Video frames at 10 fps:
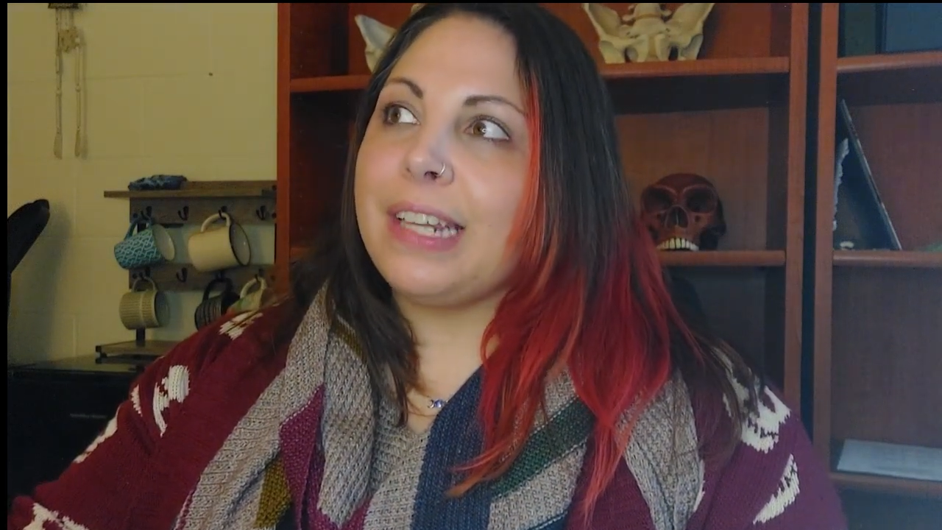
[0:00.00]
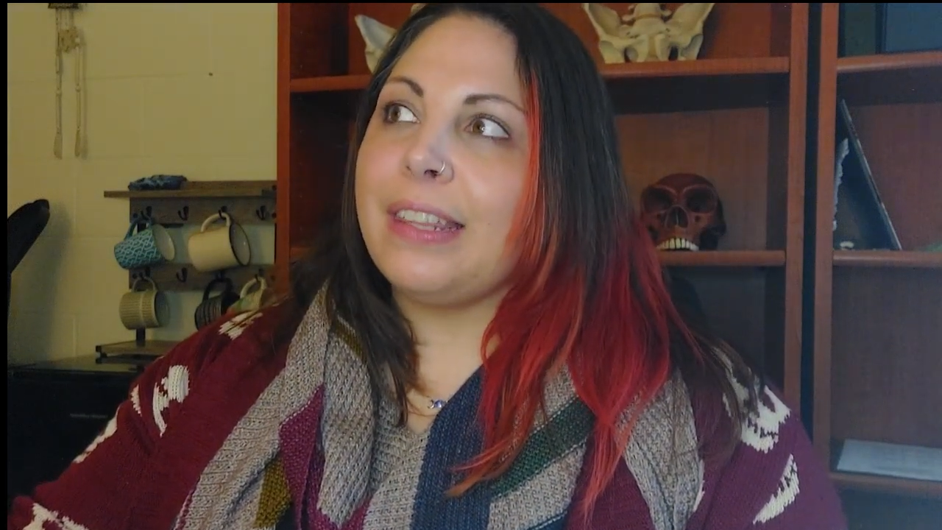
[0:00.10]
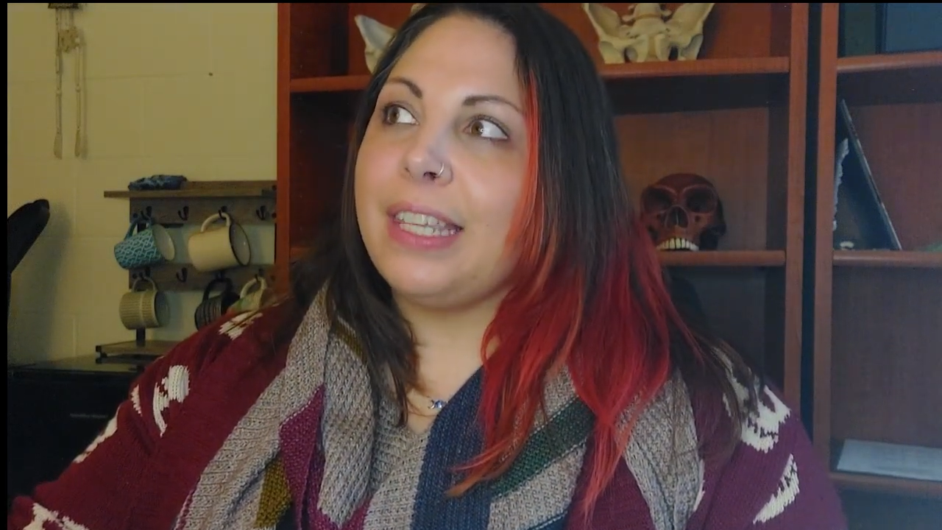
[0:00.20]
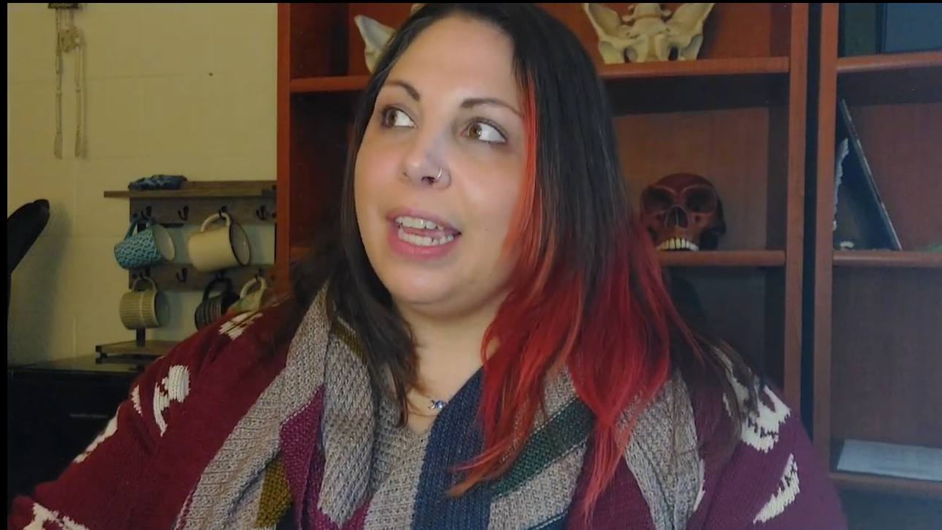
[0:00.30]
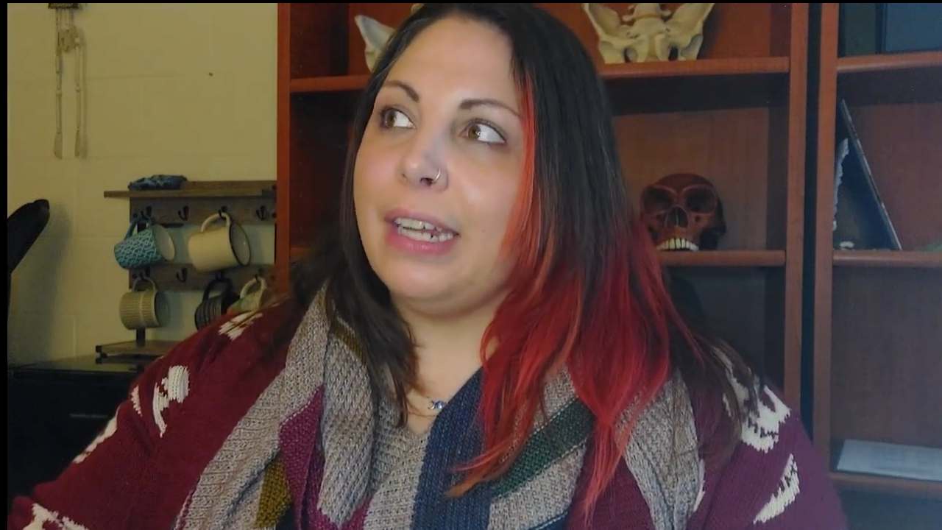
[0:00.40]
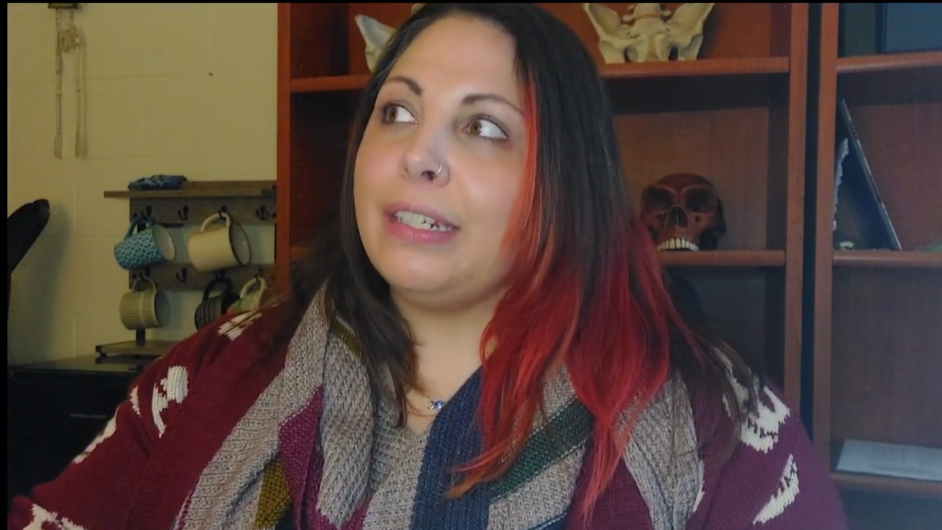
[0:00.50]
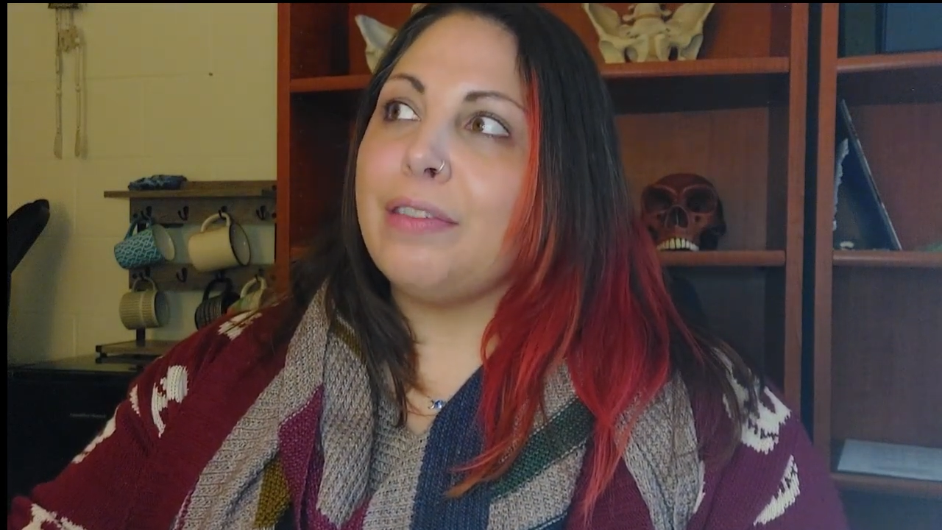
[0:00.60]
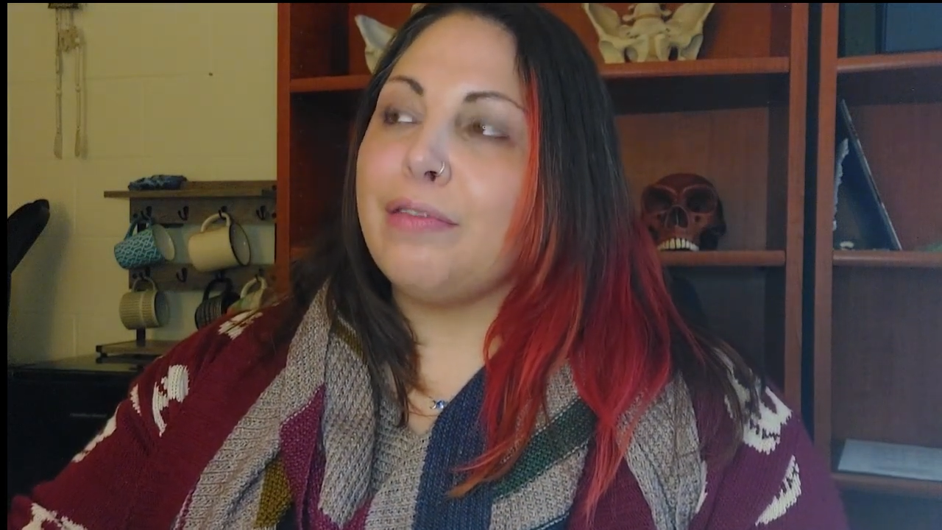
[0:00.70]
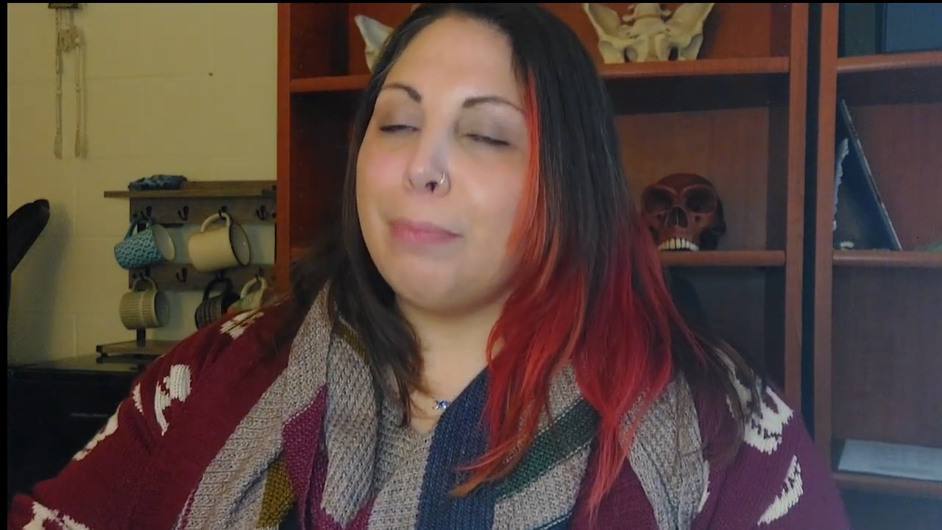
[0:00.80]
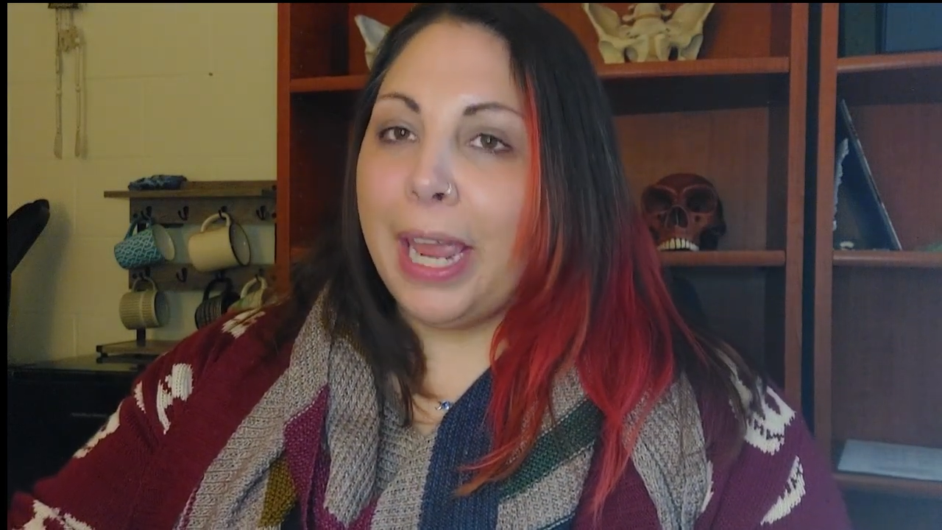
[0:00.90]
at the end
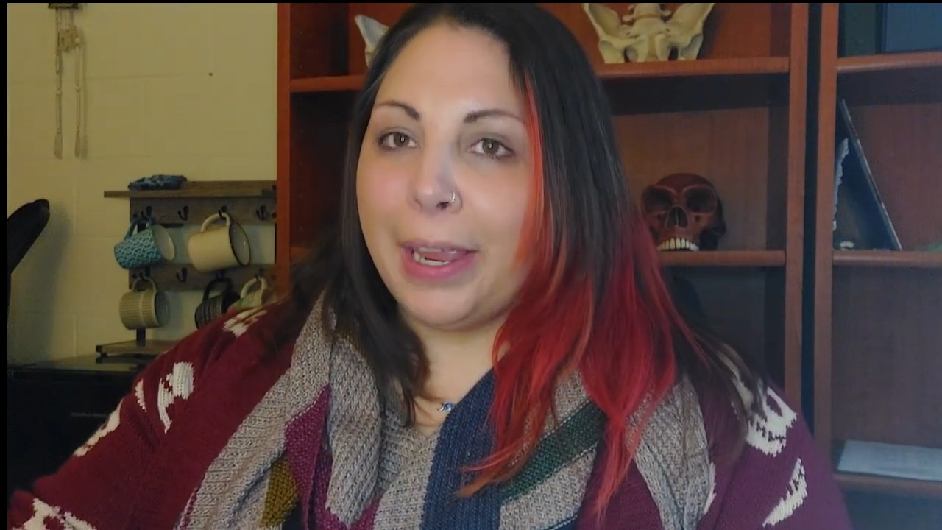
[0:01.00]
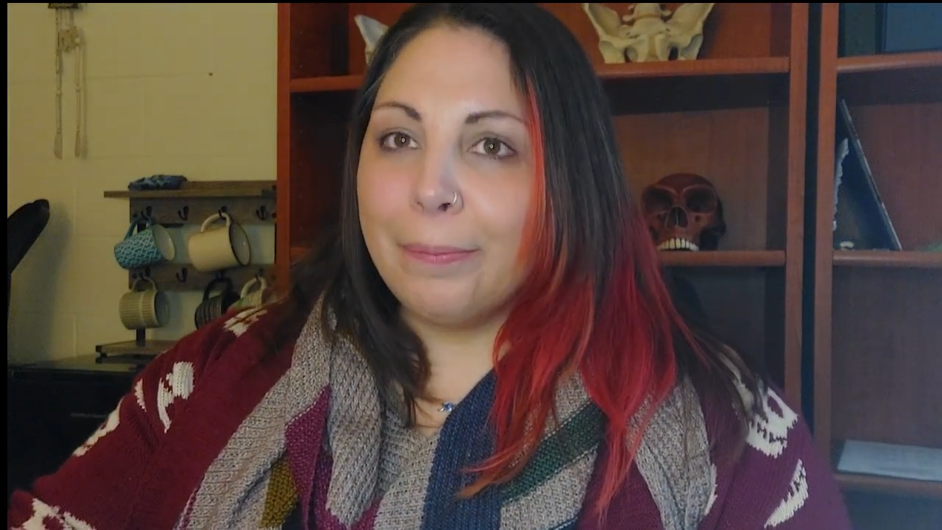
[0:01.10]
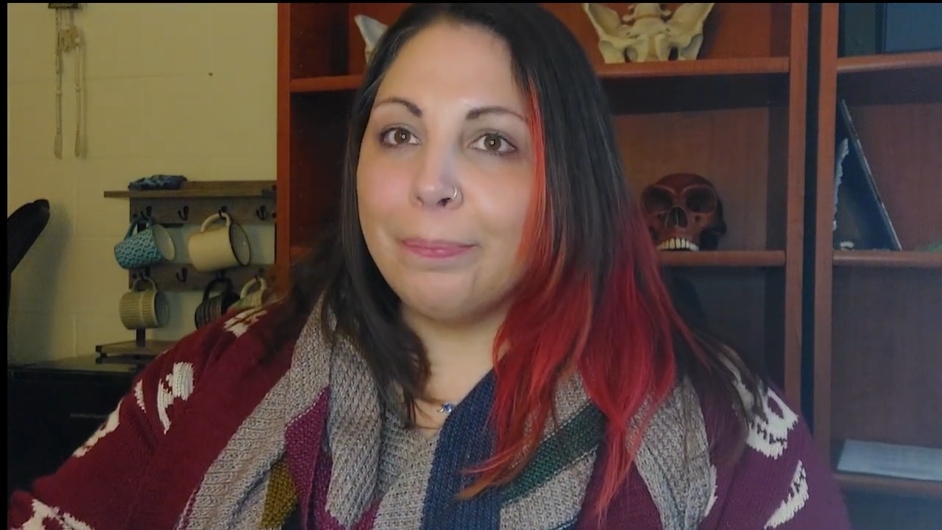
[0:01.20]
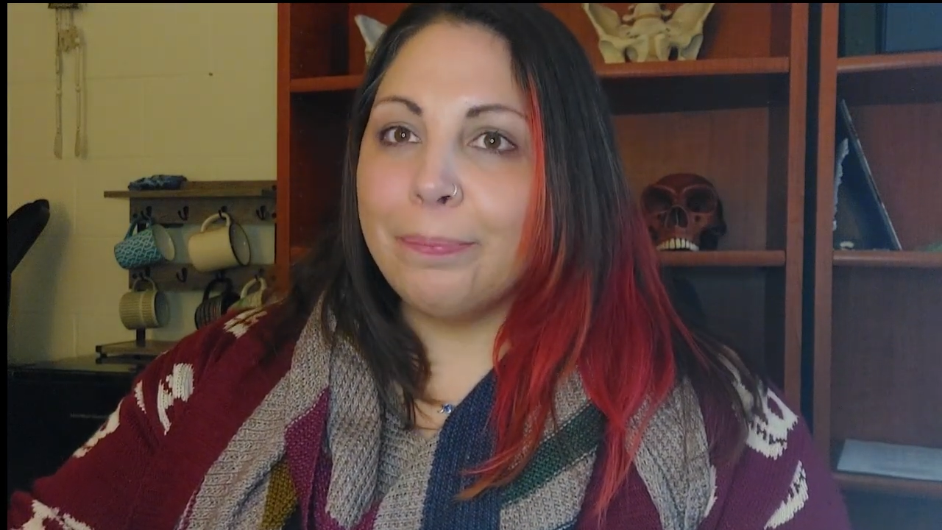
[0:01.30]
of May,